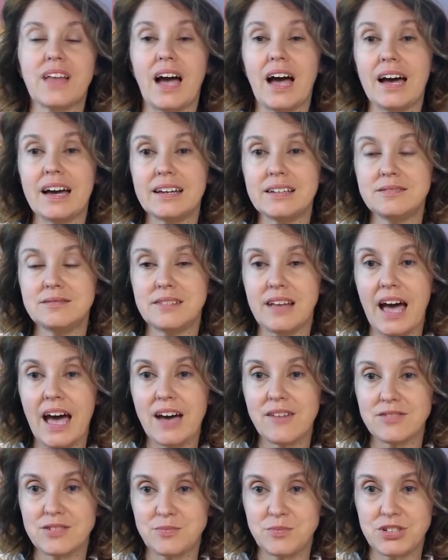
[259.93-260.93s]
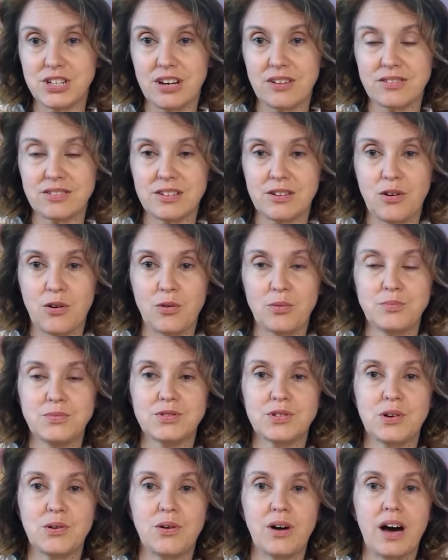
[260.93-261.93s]
I have some shells at home,
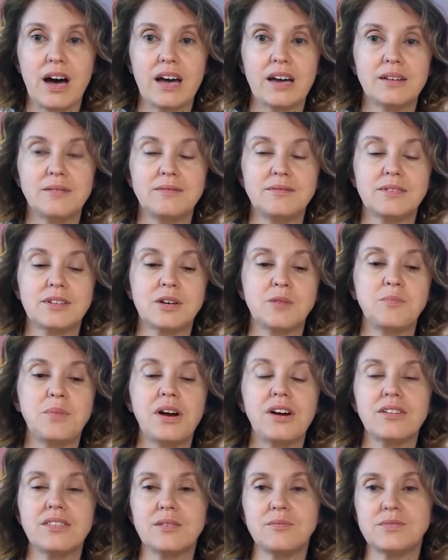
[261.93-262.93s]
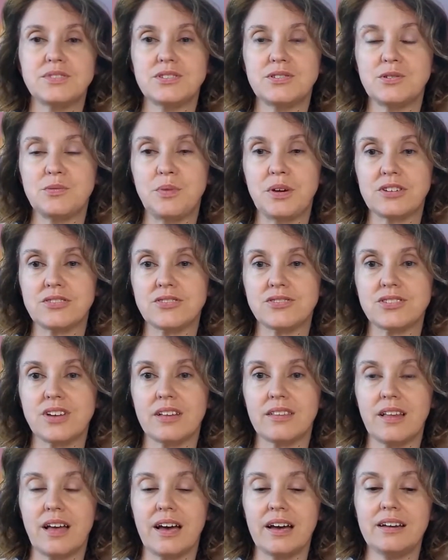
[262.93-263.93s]
so I compared them to pictures
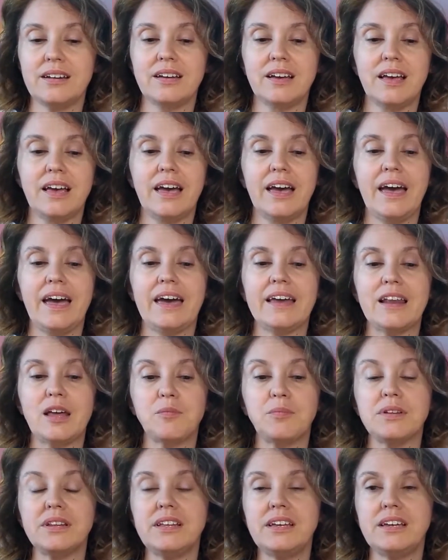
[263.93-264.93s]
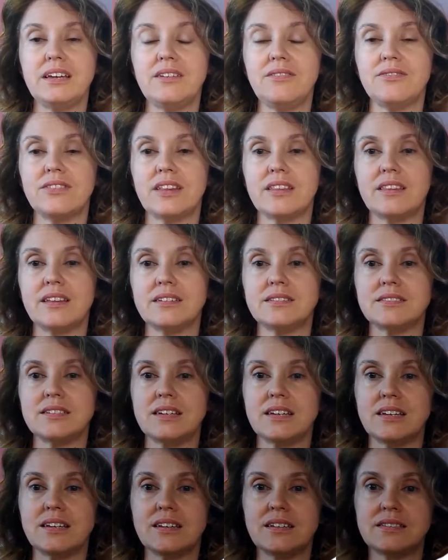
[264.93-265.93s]
online, and I believe that this
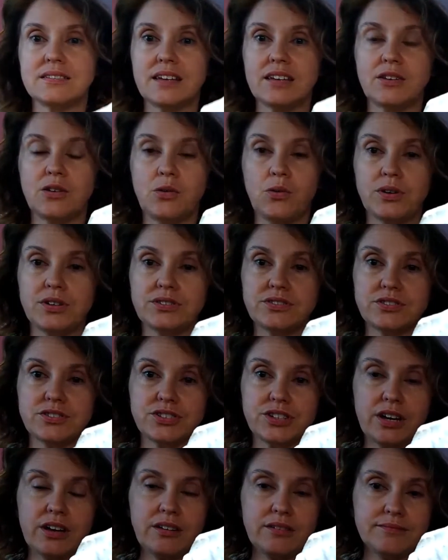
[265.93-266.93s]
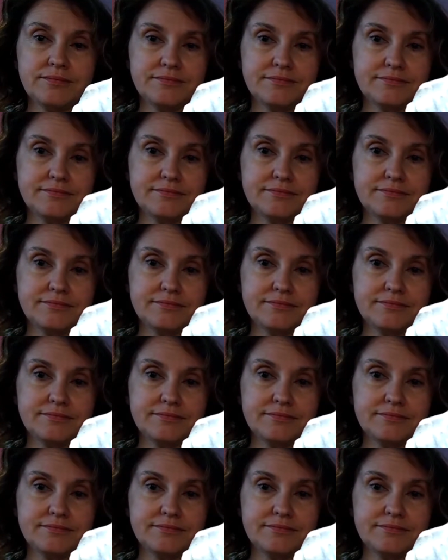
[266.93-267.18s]
is an oyster shell.